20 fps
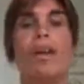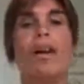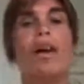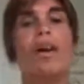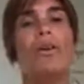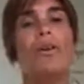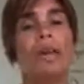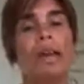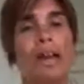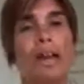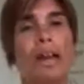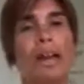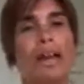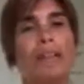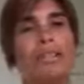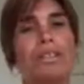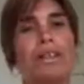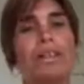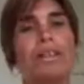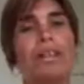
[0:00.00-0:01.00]
Oh yeah,
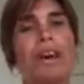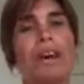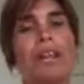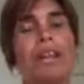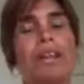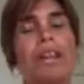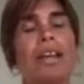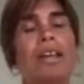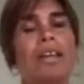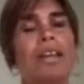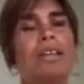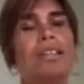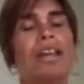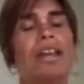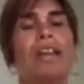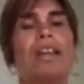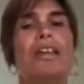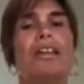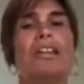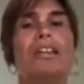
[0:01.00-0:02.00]
so, and the other
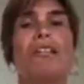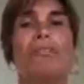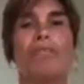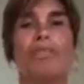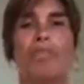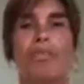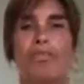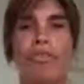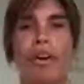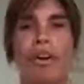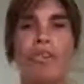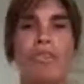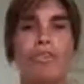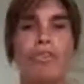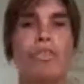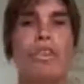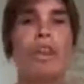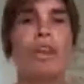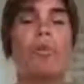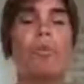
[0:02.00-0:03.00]
thing, the final
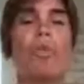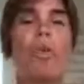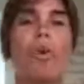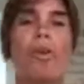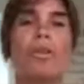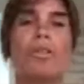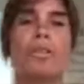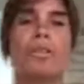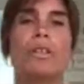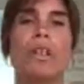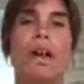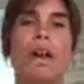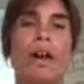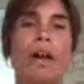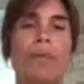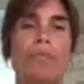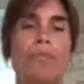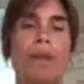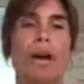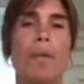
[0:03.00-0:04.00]
thing was
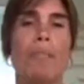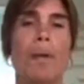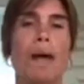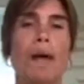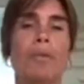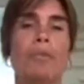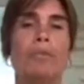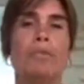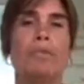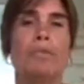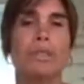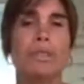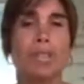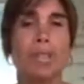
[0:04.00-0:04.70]
about,